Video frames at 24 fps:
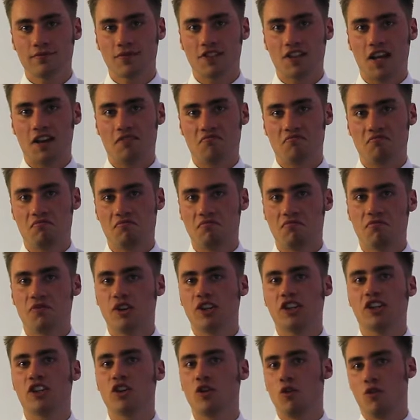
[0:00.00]
It's that
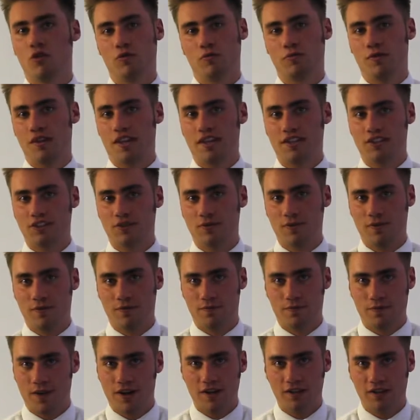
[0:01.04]
really cold place with
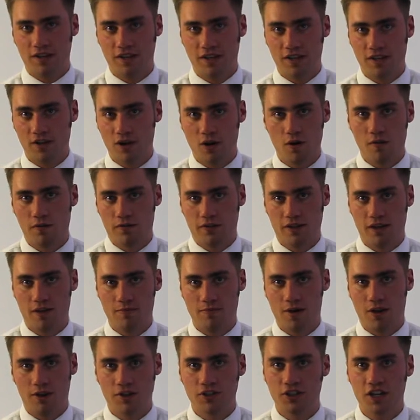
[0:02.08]
friendly and overly
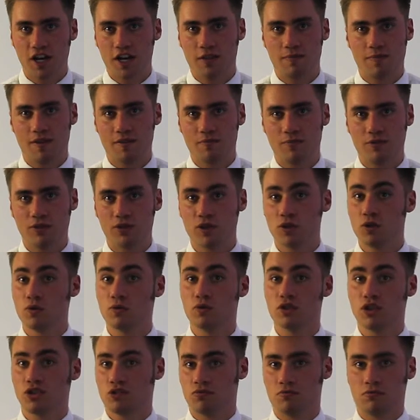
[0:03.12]
apologetic people
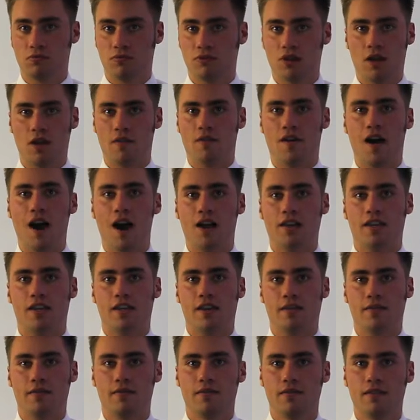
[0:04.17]
who just love hockey.
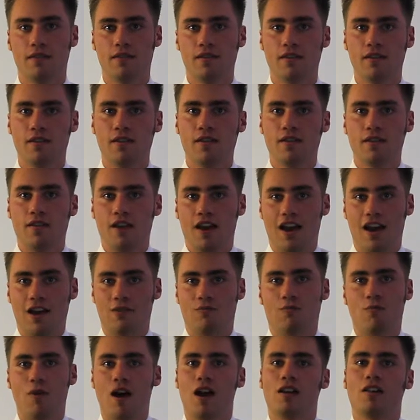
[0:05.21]

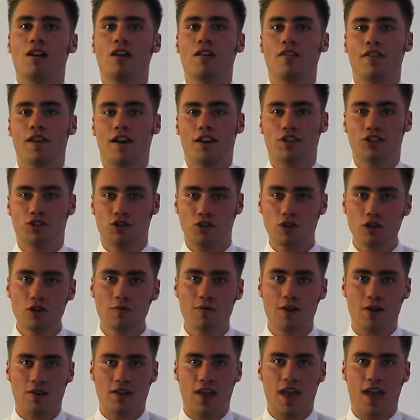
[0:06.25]
And while all that is true
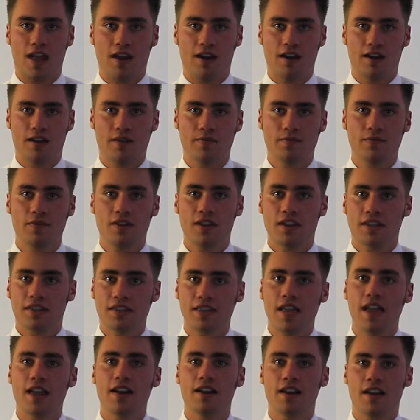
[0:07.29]
about Canada,
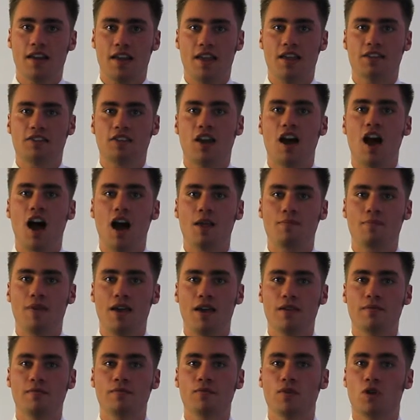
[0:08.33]
Canada is a
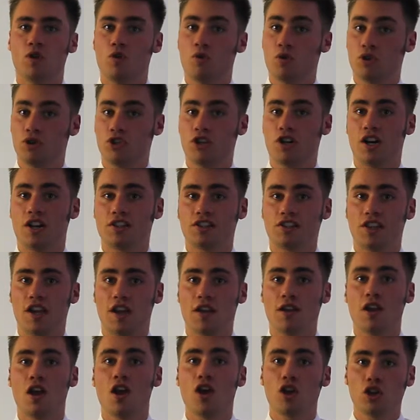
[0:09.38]
hotbed, or should I
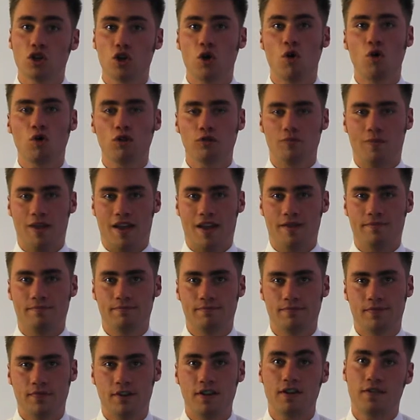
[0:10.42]
say, cold bed,
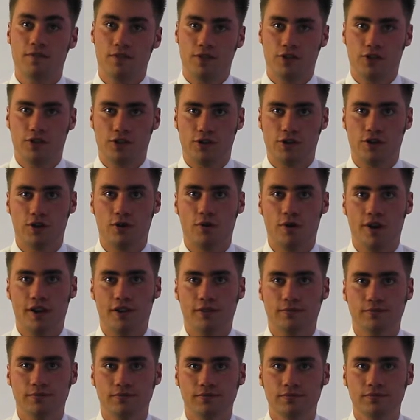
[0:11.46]
for dirty
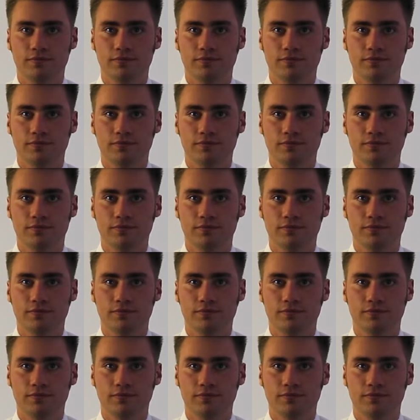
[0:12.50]
oil.